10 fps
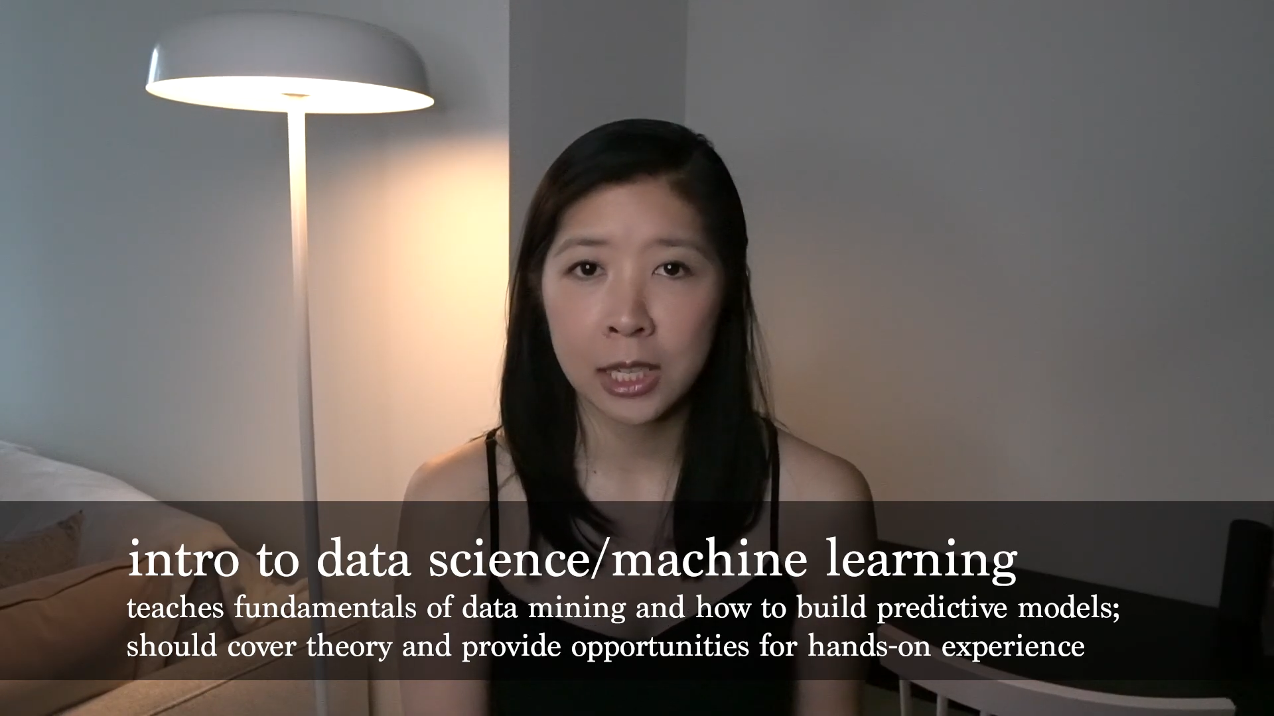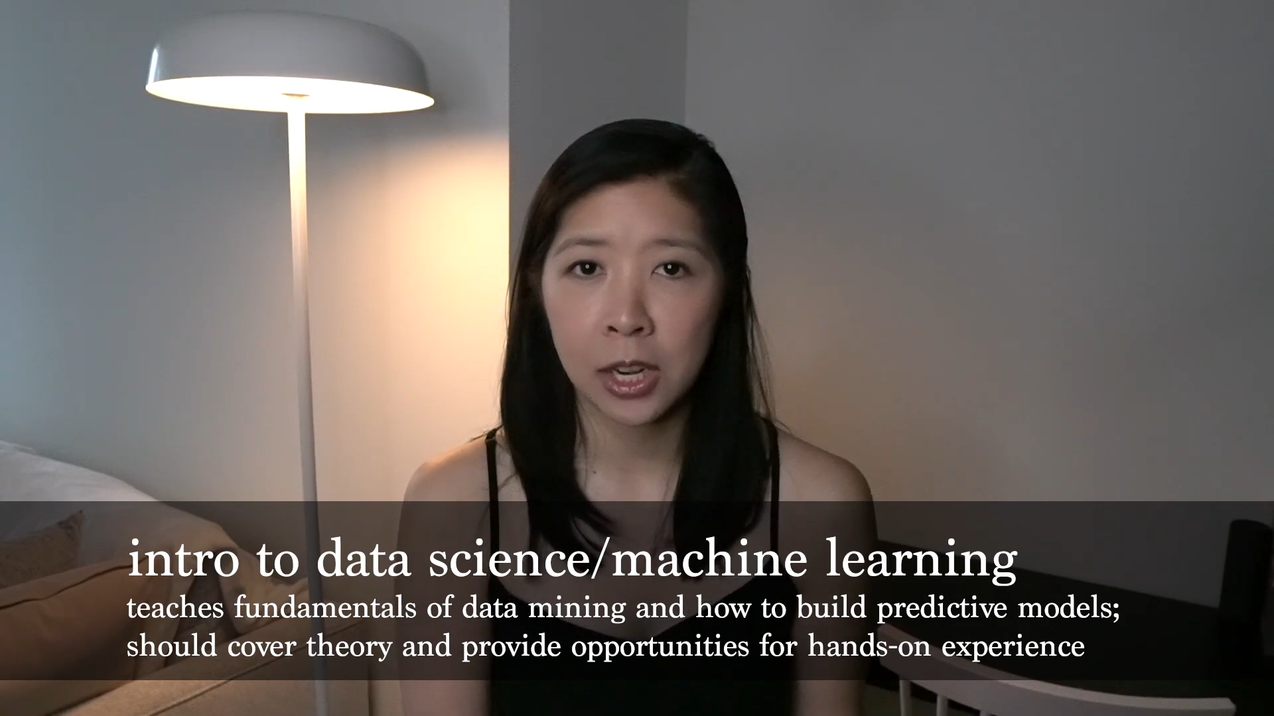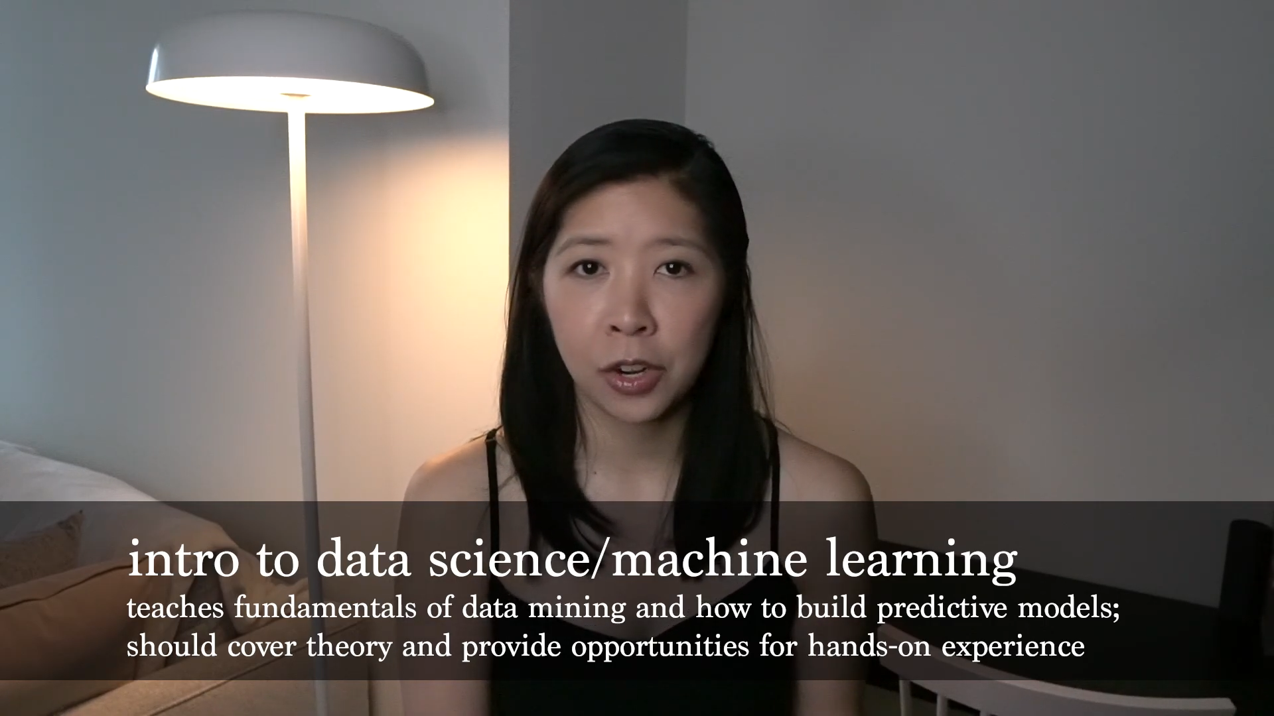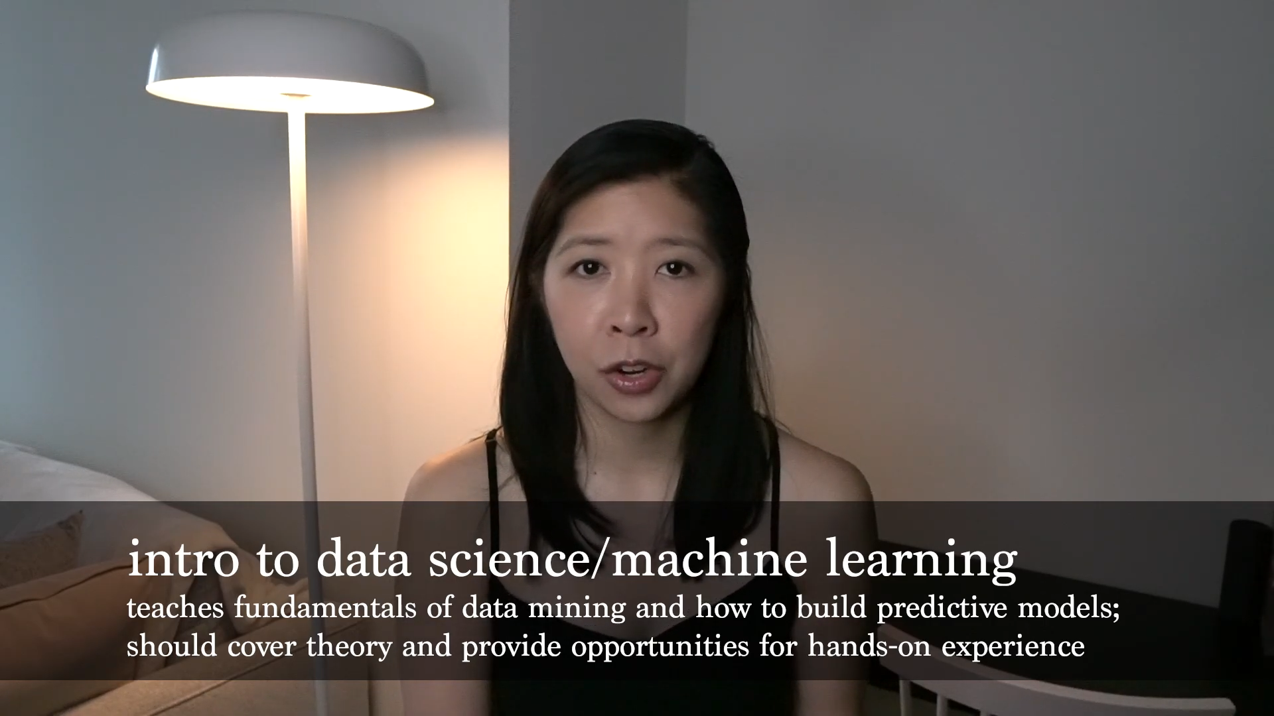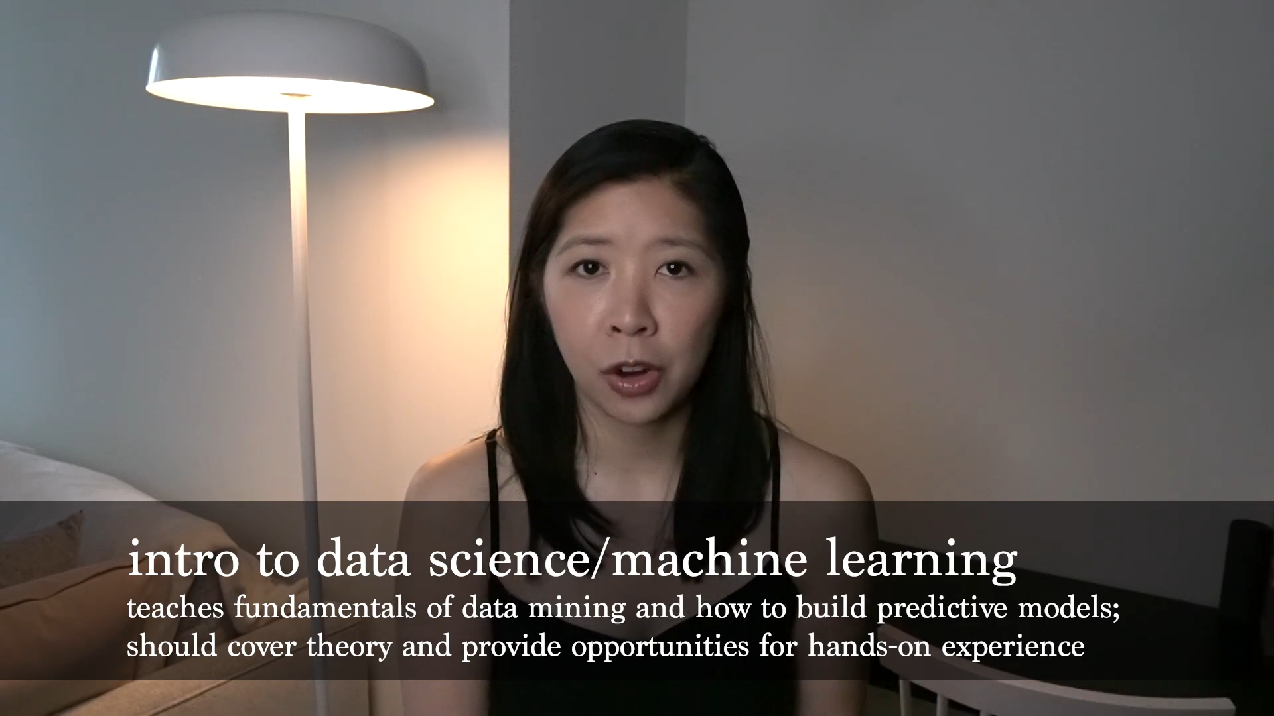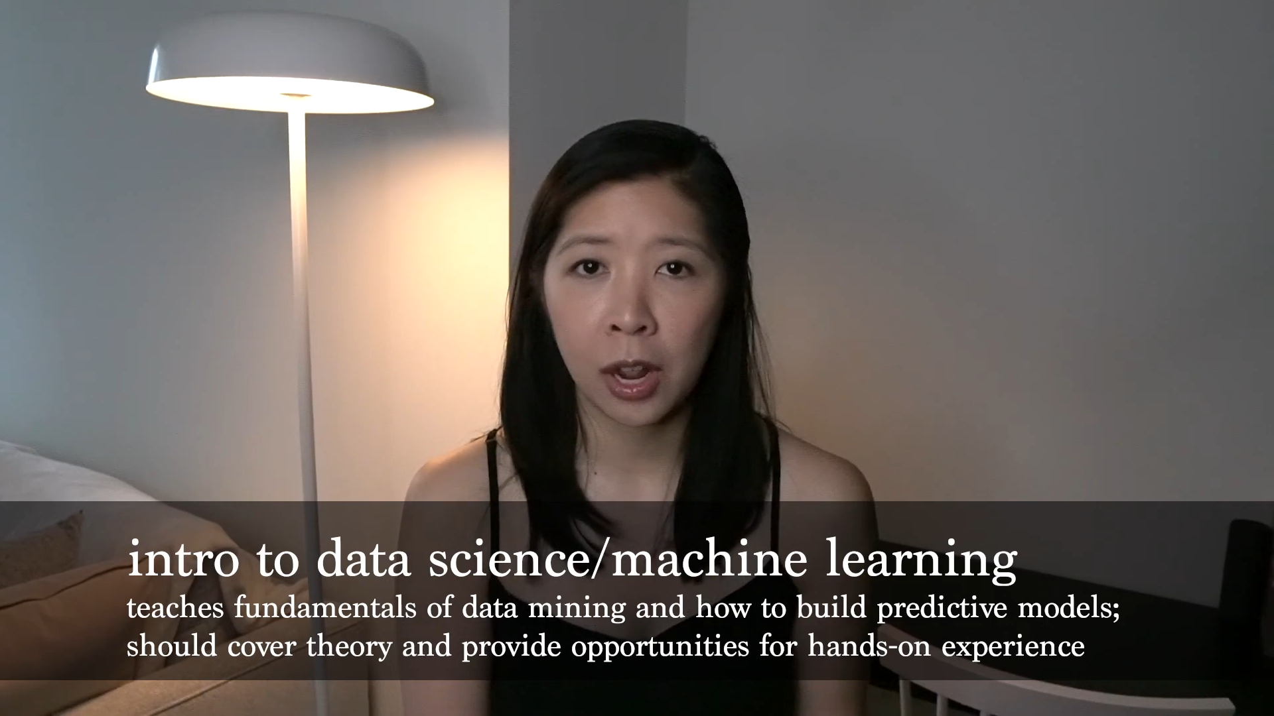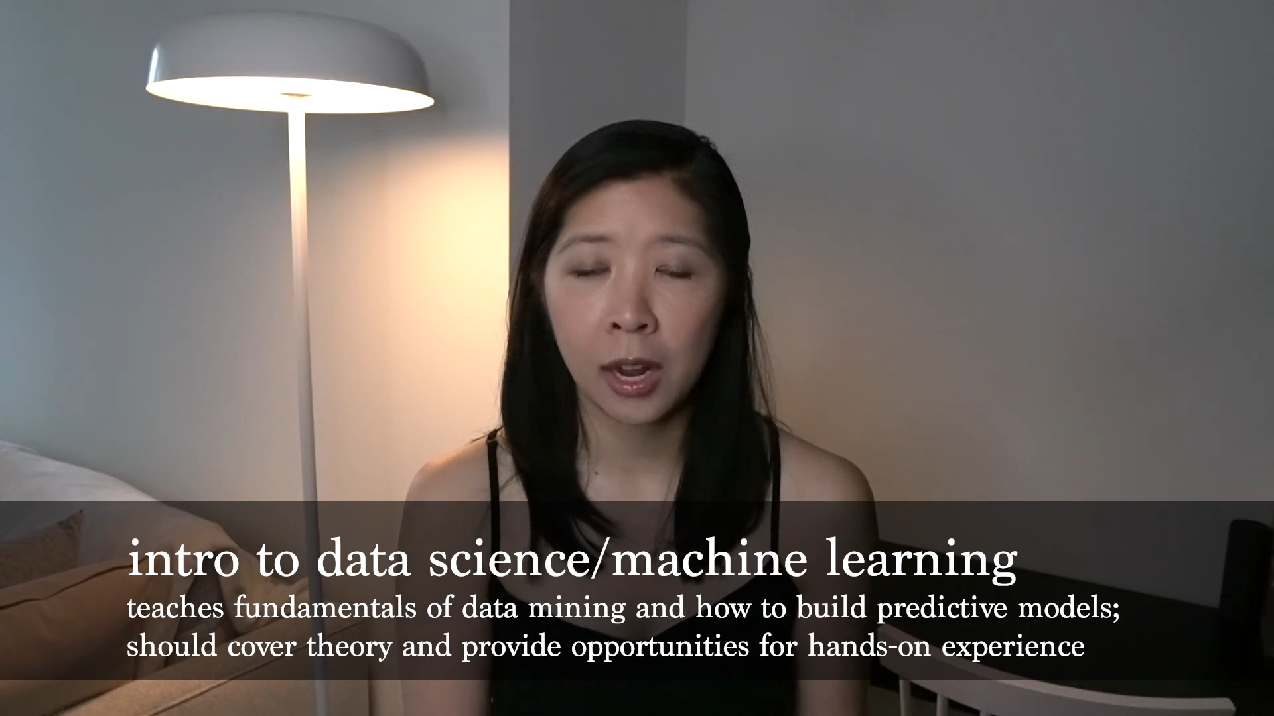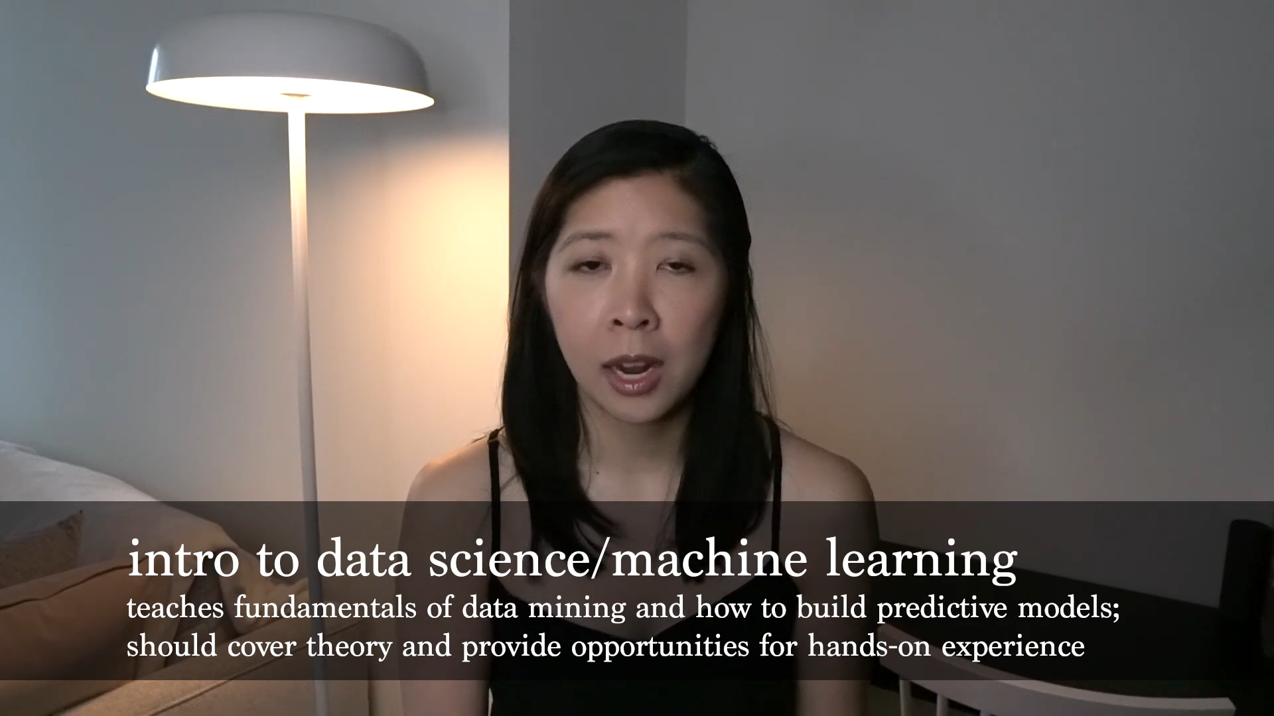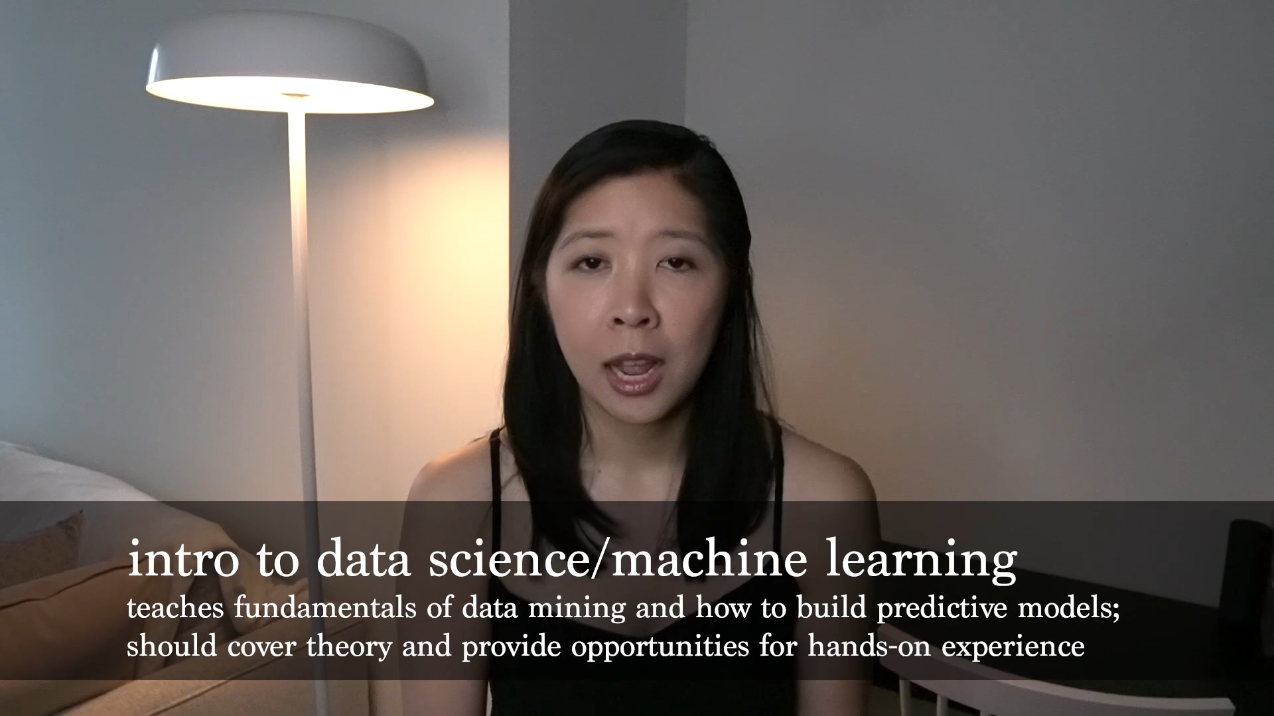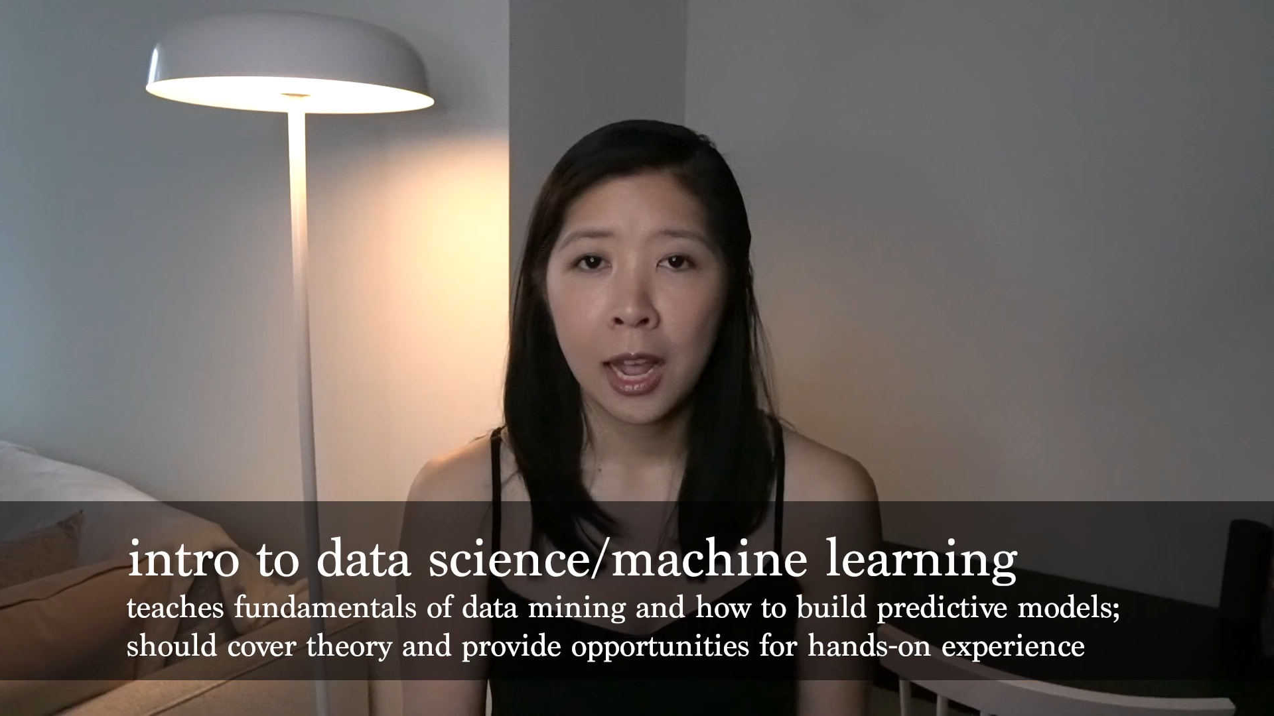an undergrad.